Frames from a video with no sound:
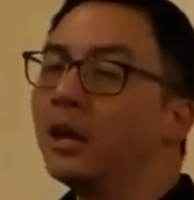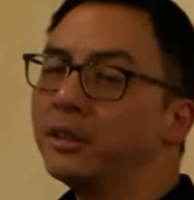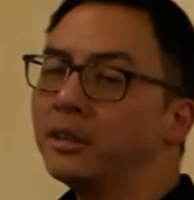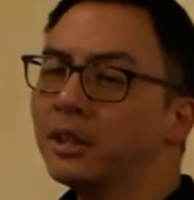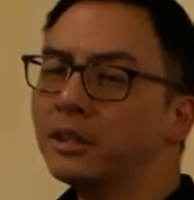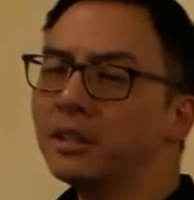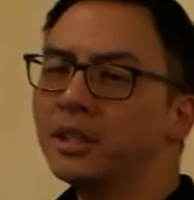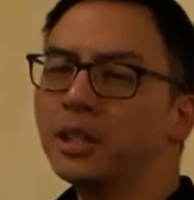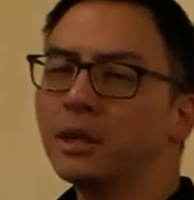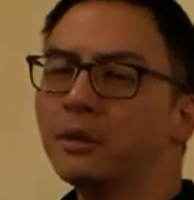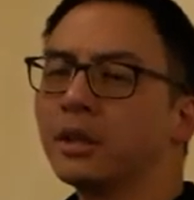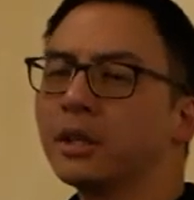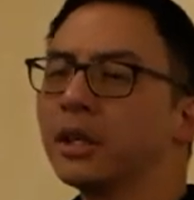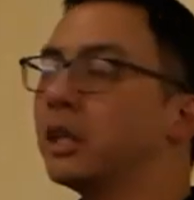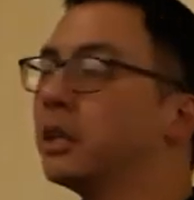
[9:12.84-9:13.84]
Another thing that we
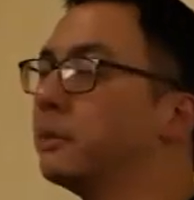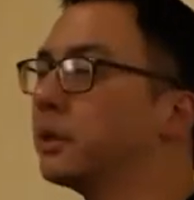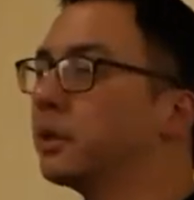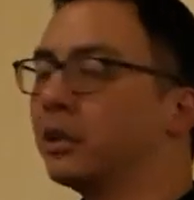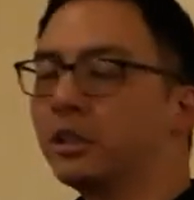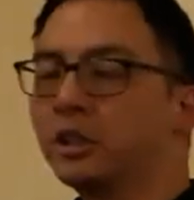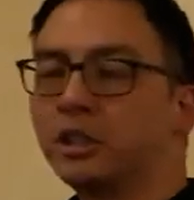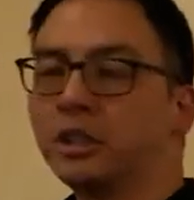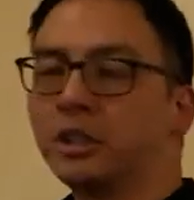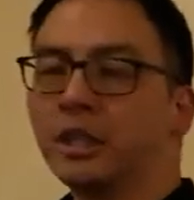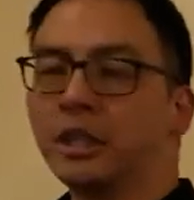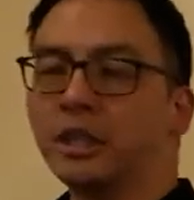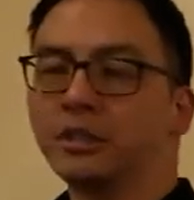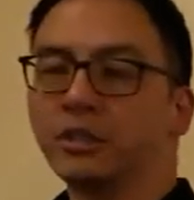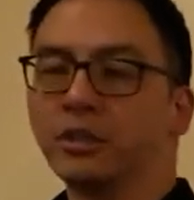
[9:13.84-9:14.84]
look at in hematology
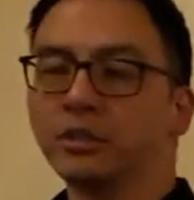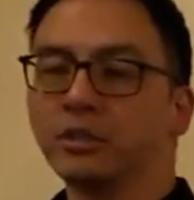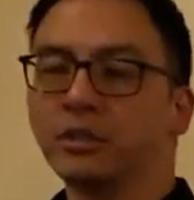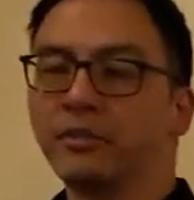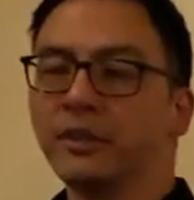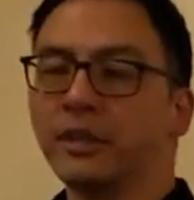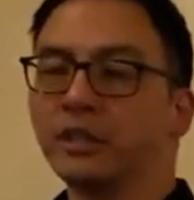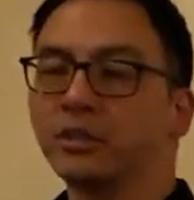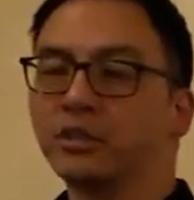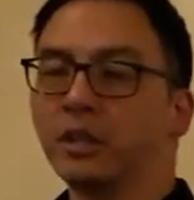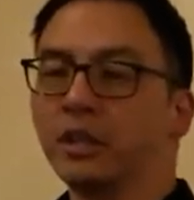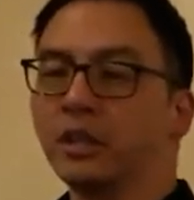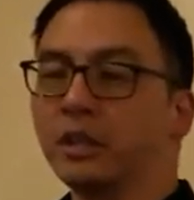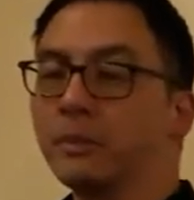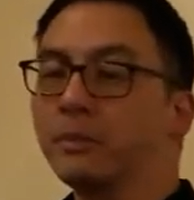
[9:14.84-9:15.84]
that is also very
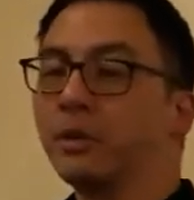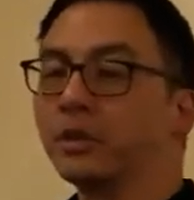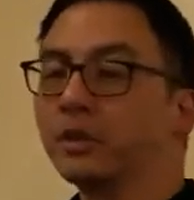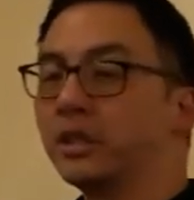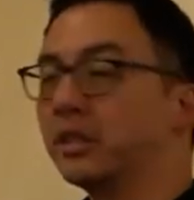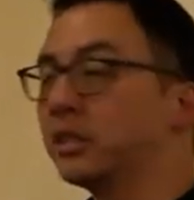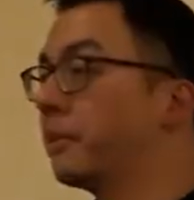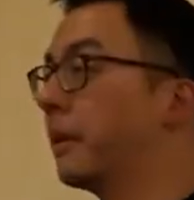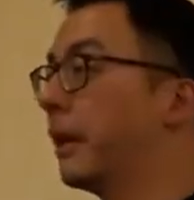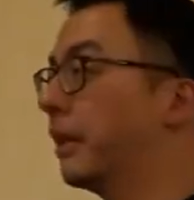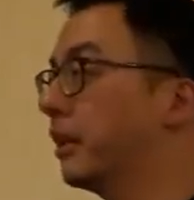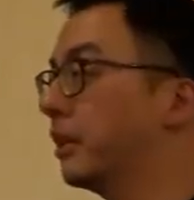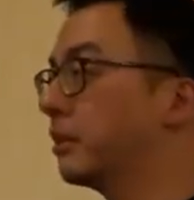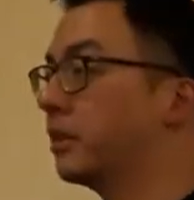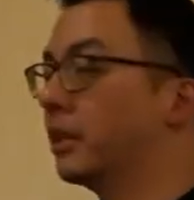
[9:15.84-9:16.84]
uh, important is the
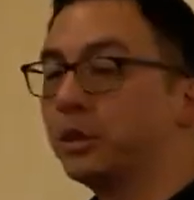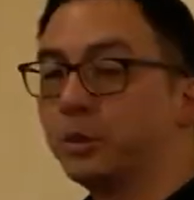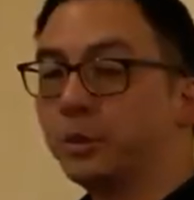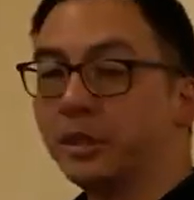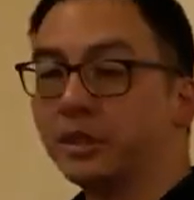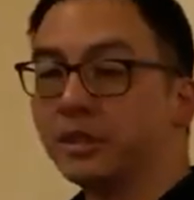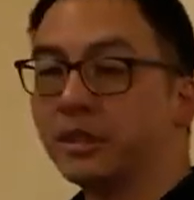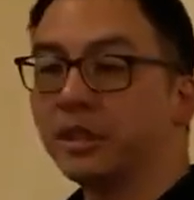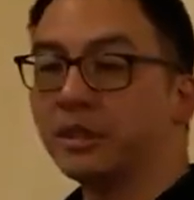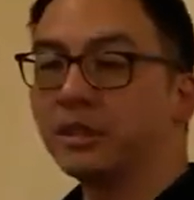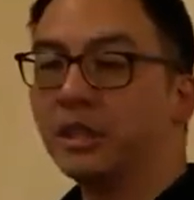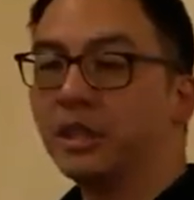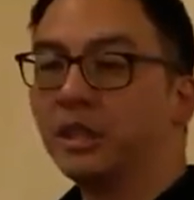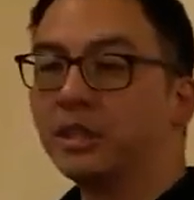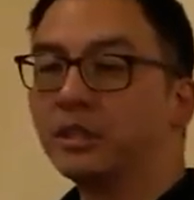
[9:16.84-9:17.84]
platelets, as we discussed.
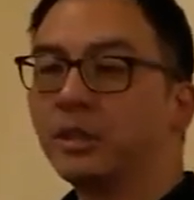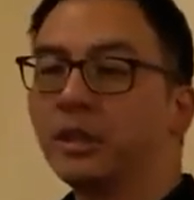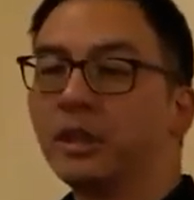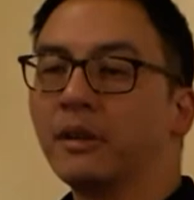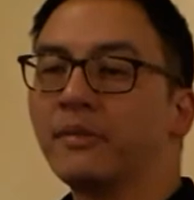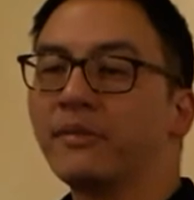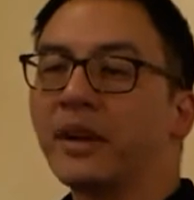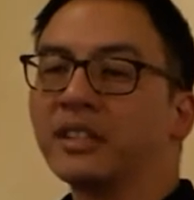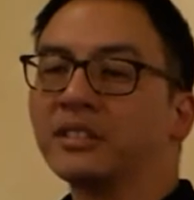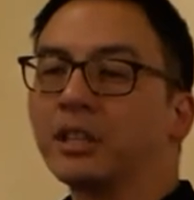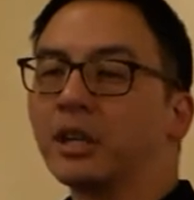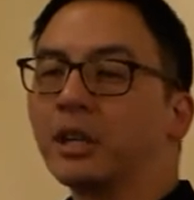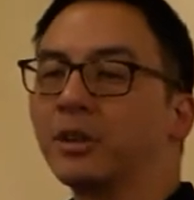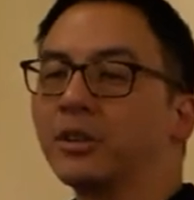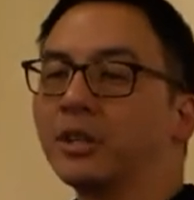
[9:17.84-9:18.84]
So it affects the
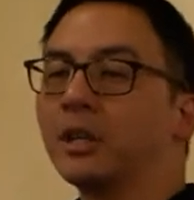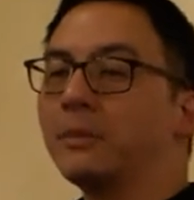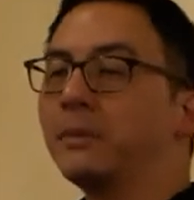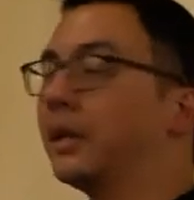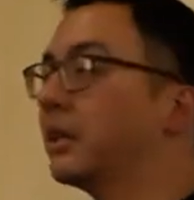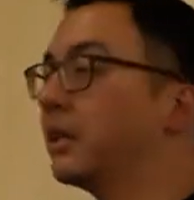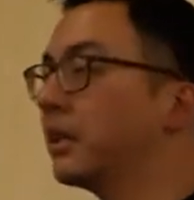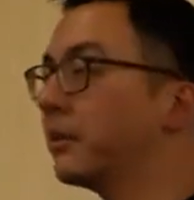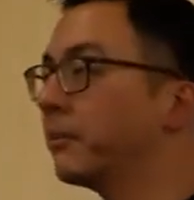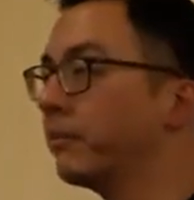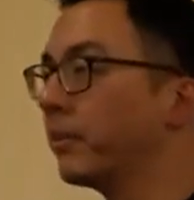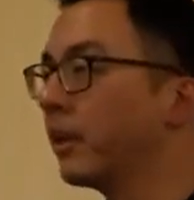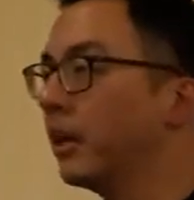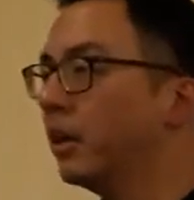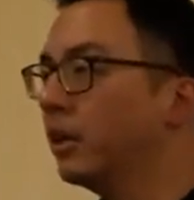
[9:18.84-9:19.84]
clotting ability.
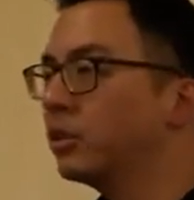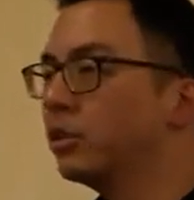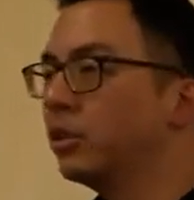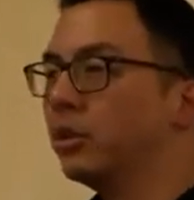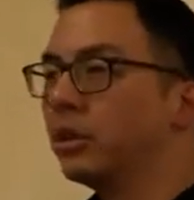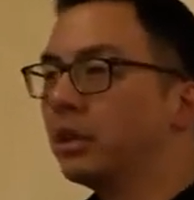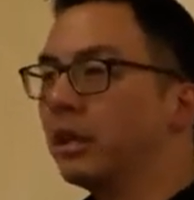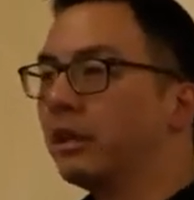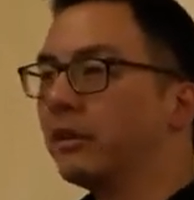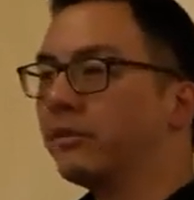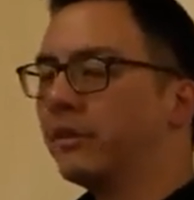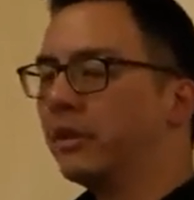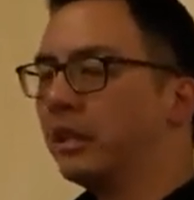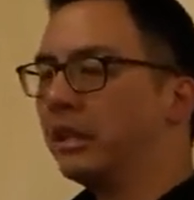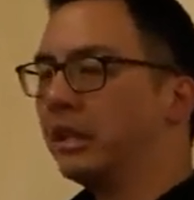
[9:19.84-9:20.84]
So if
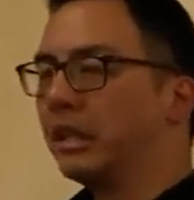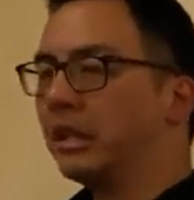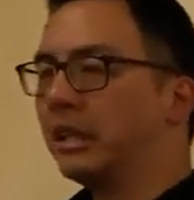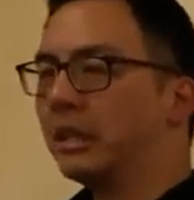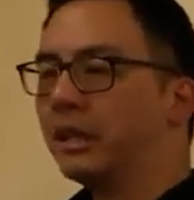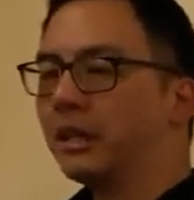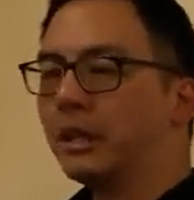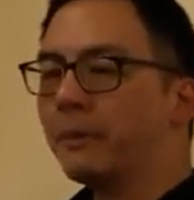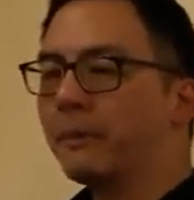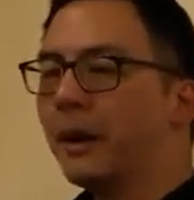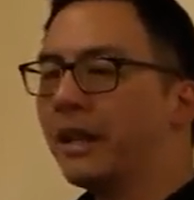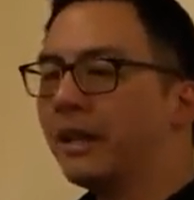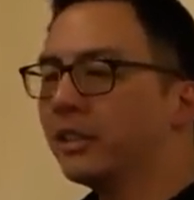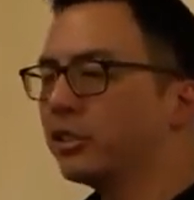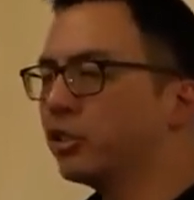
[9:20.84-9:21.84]
the, the
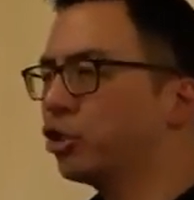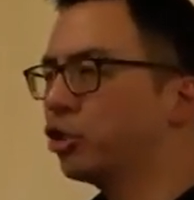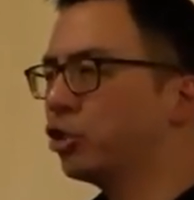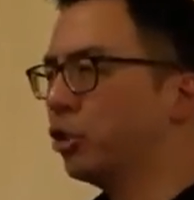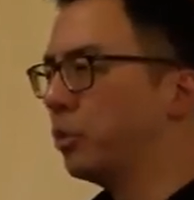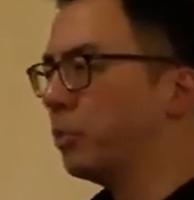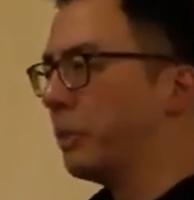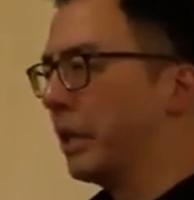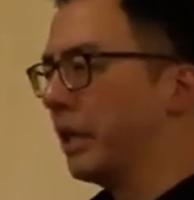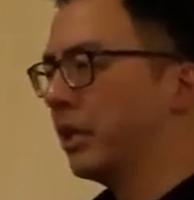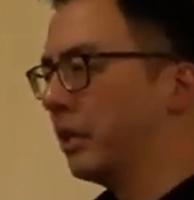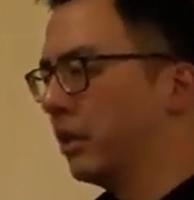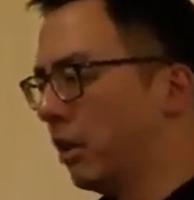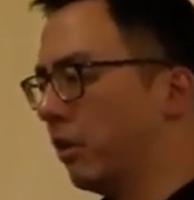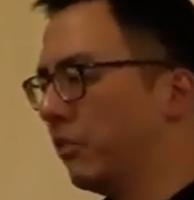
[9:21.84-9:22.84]
platelets should be
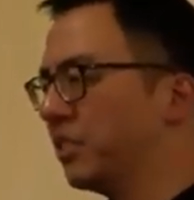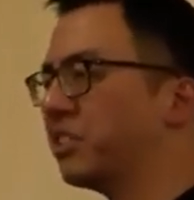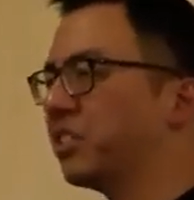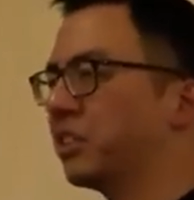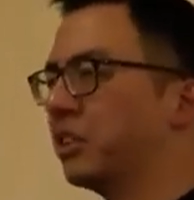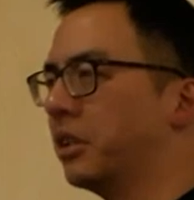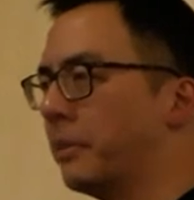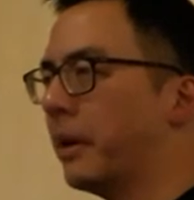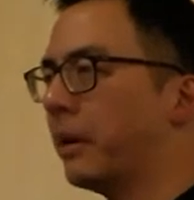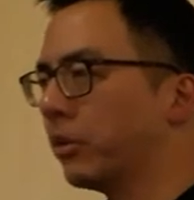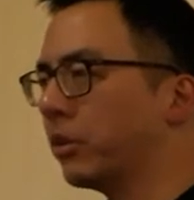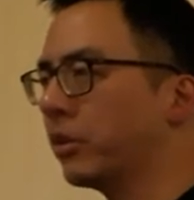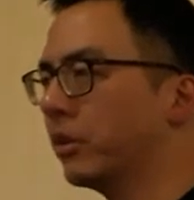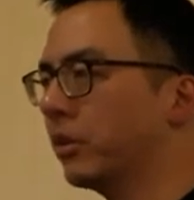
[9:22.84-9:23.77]
of a certain amount,